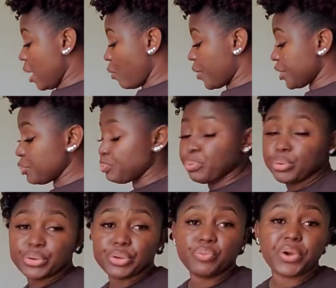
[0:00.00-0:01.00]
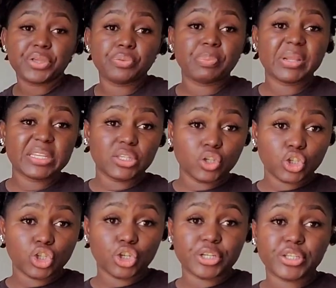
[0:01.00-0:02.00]
when you place your
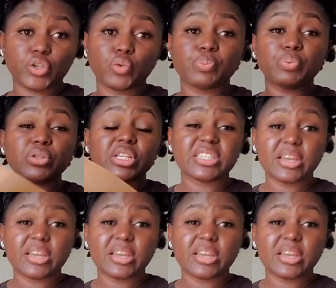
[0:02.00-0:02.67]
shirts, you put the